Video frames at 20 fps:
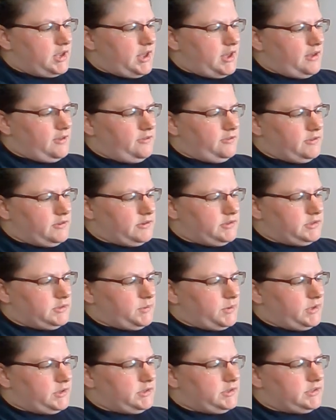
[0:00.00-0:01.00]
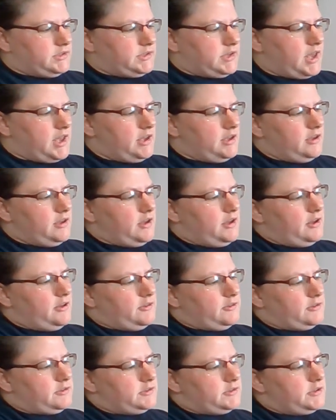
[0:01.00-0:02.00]
and there's Wednesday,
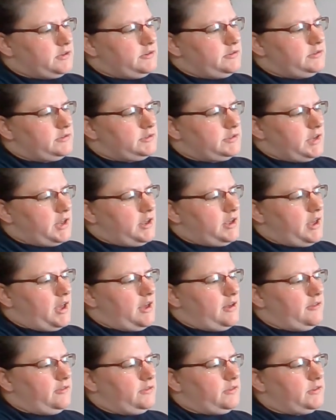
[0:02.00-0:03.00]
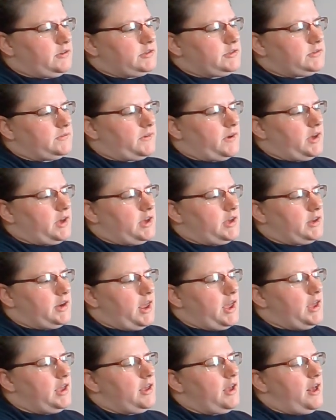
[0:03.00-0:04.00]
there's Thursday and there's
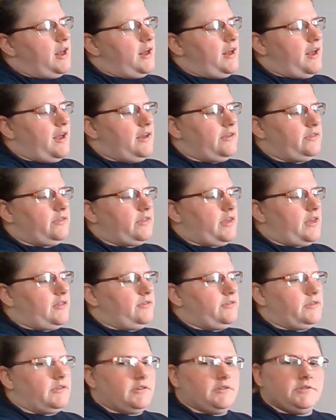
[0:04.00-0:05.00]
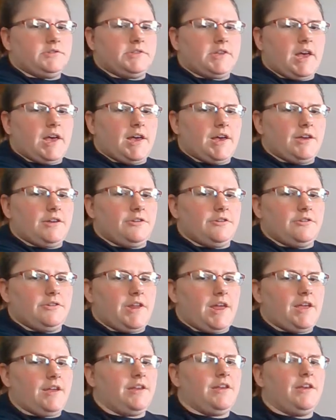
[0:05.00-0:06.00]
Friday, and then there's
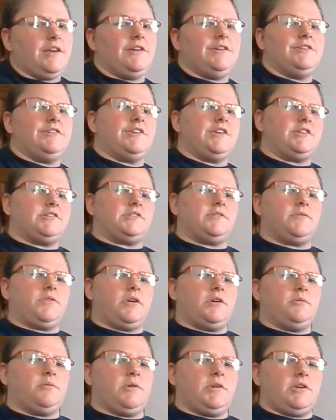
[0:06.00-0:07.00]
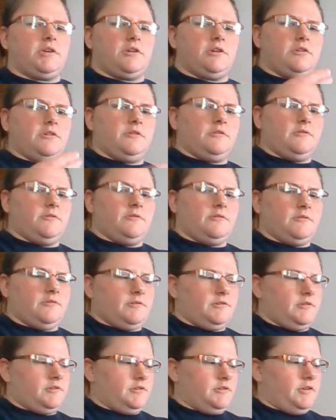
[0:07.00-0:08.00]
Saturday. Days of the week,
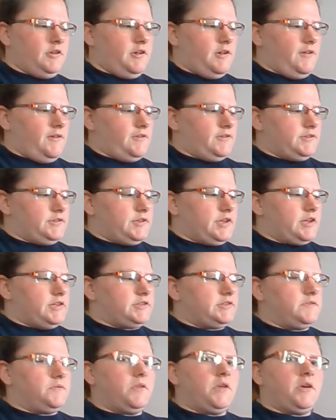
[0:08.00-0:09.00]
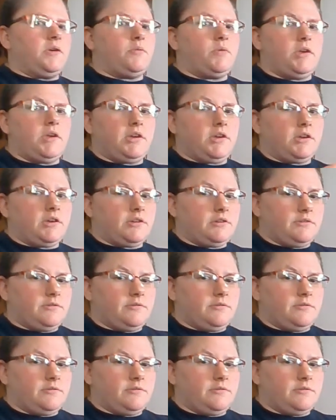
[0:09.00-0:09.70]
days of the week,